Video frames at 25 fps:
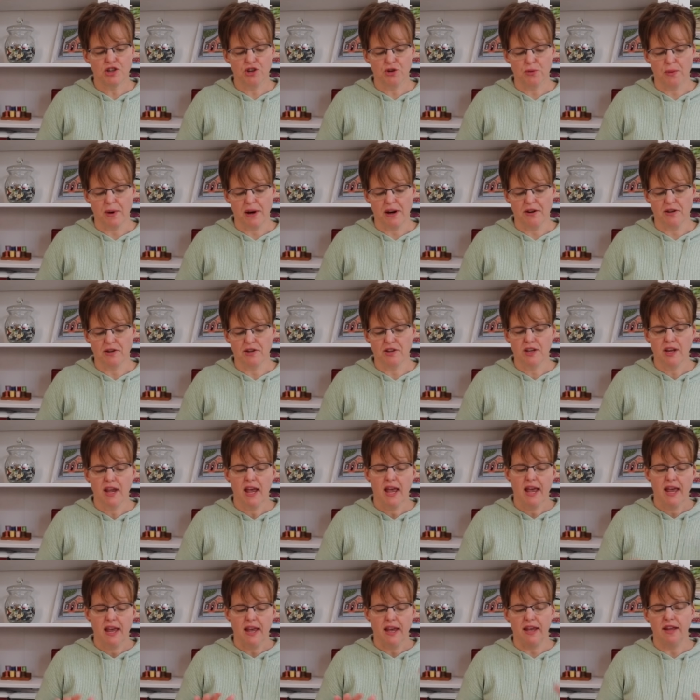squares
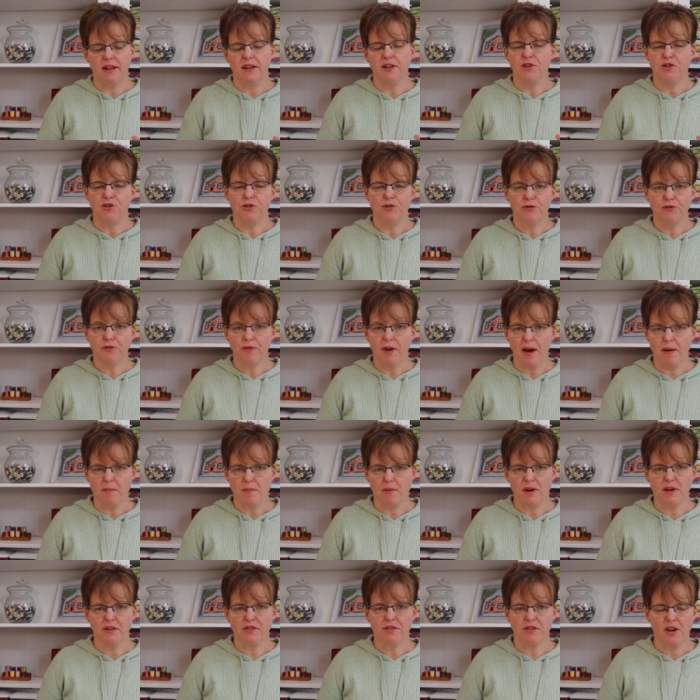in the two
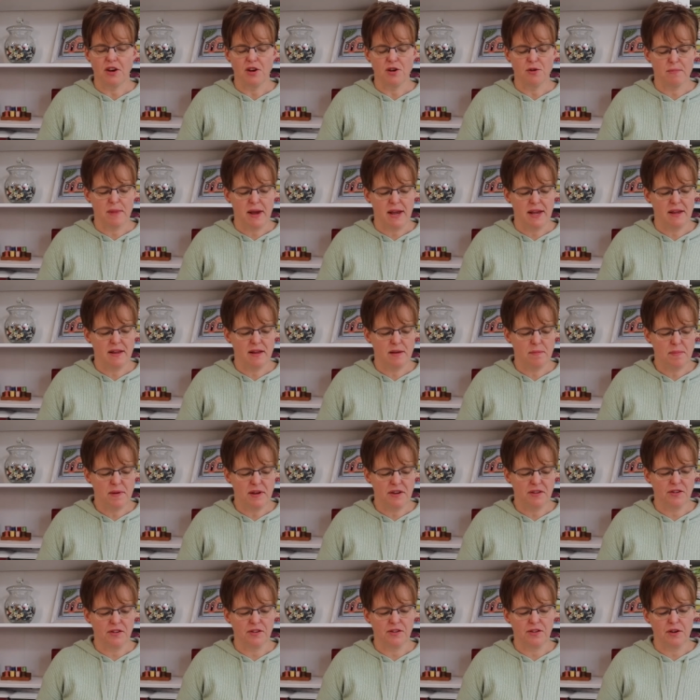fabrics that you're making the
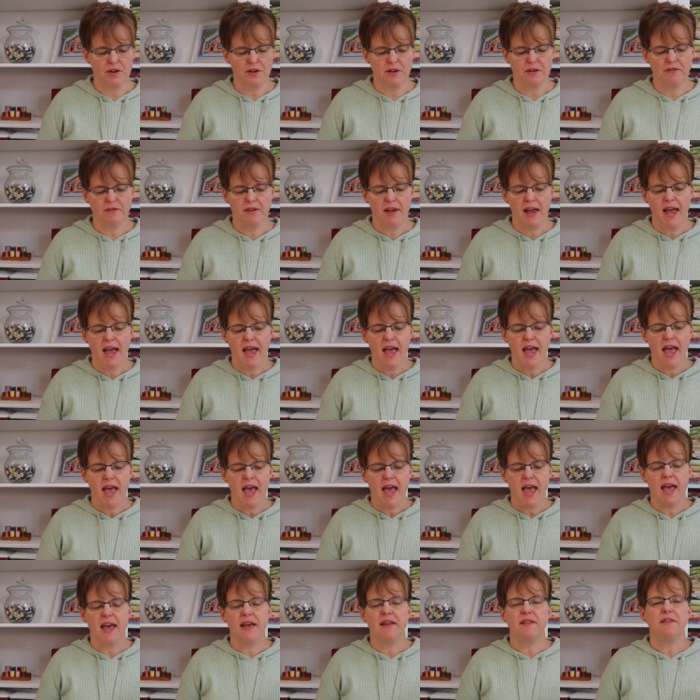pieces out of,
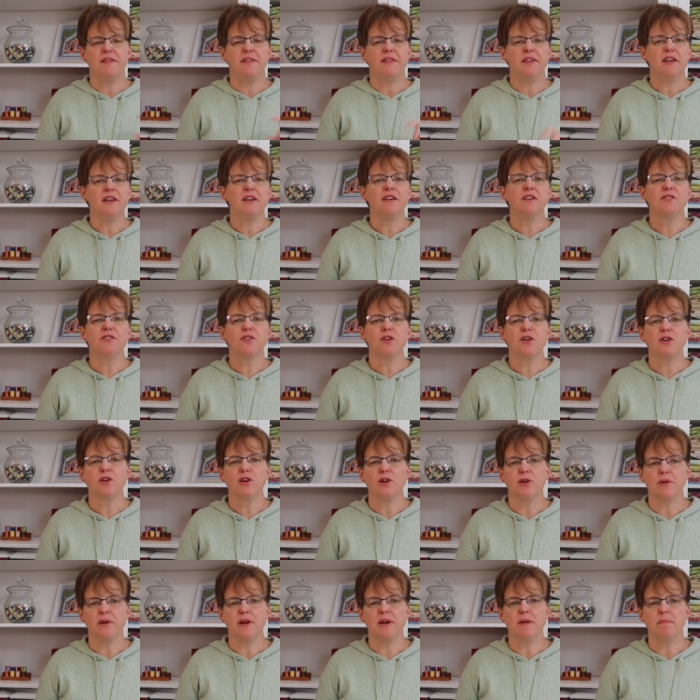and these are
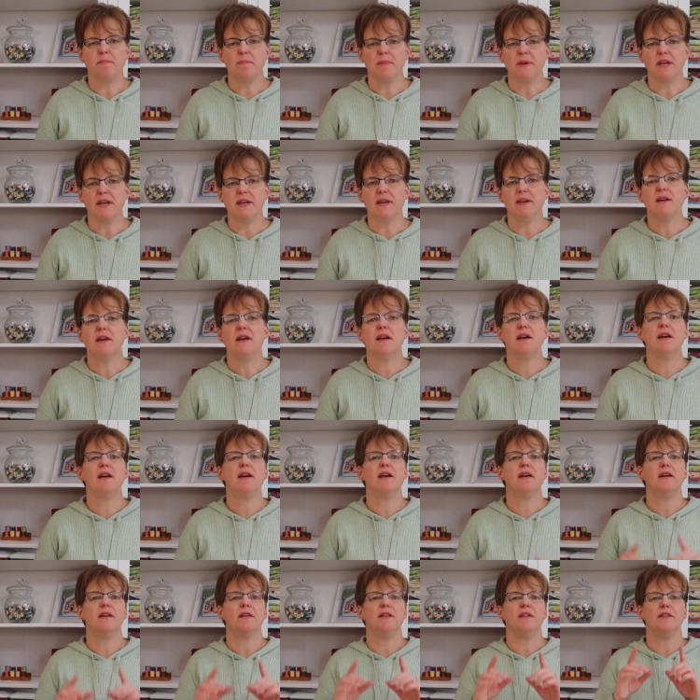going to be
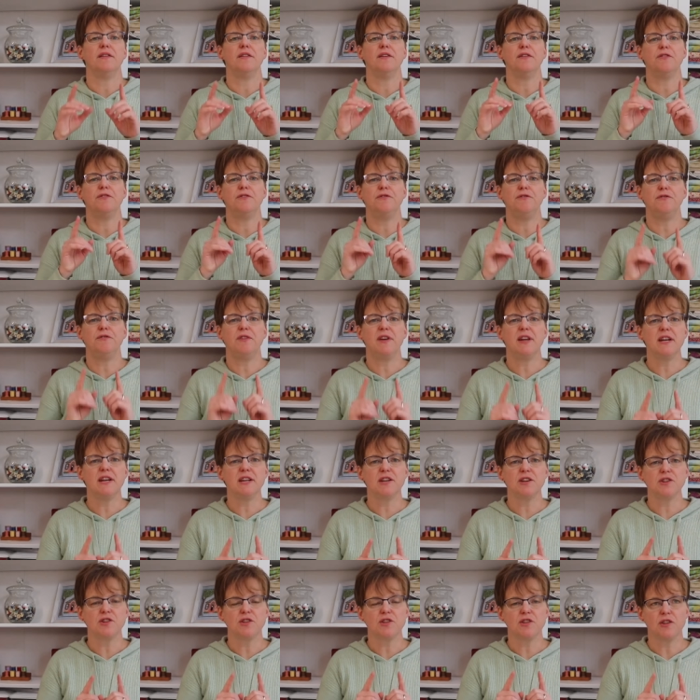the
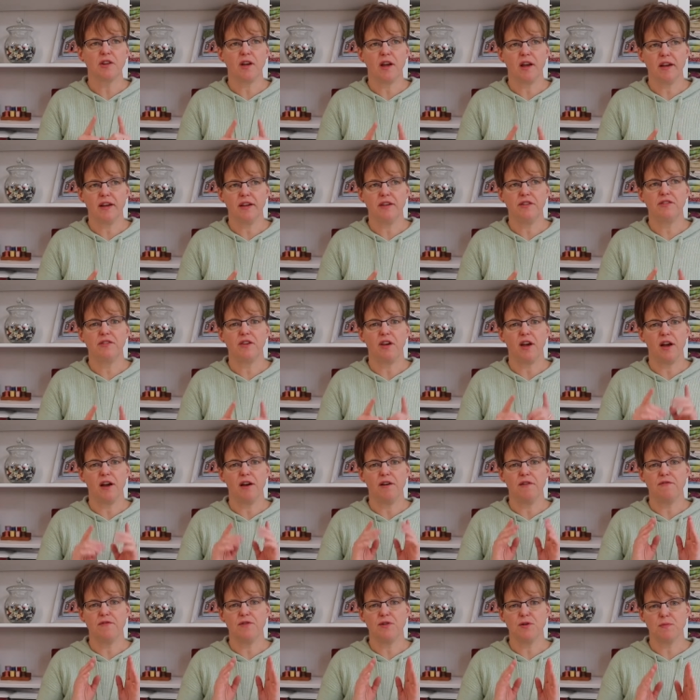finished size
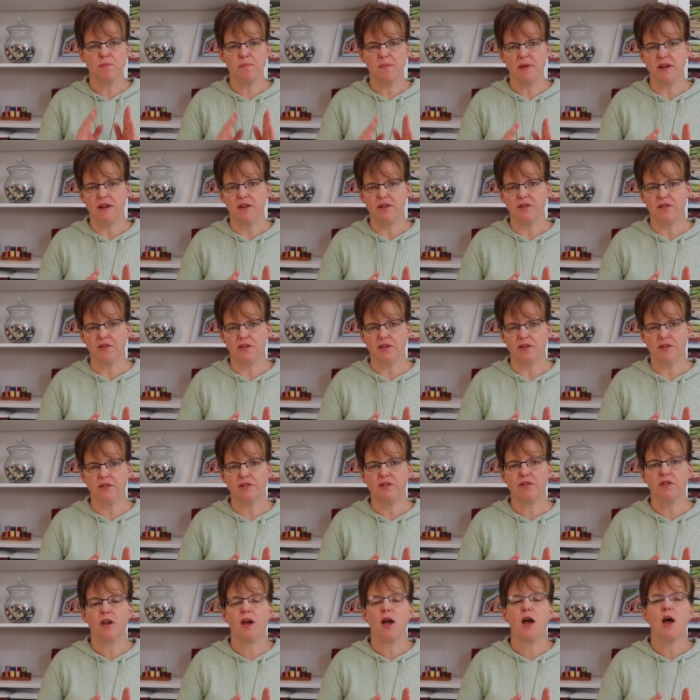of your
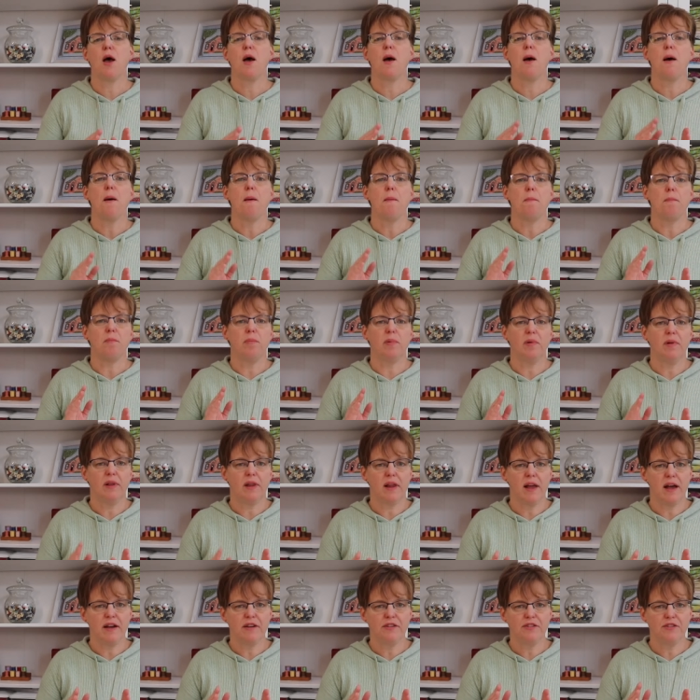pieces
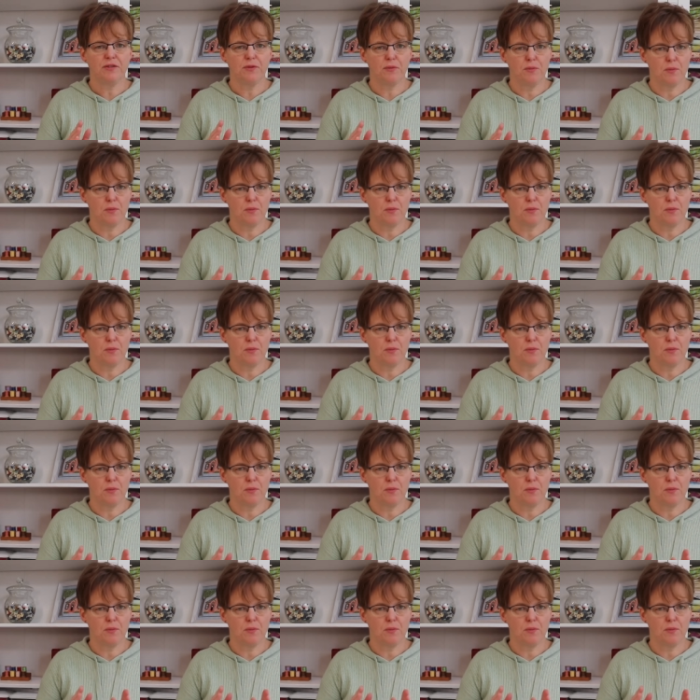plus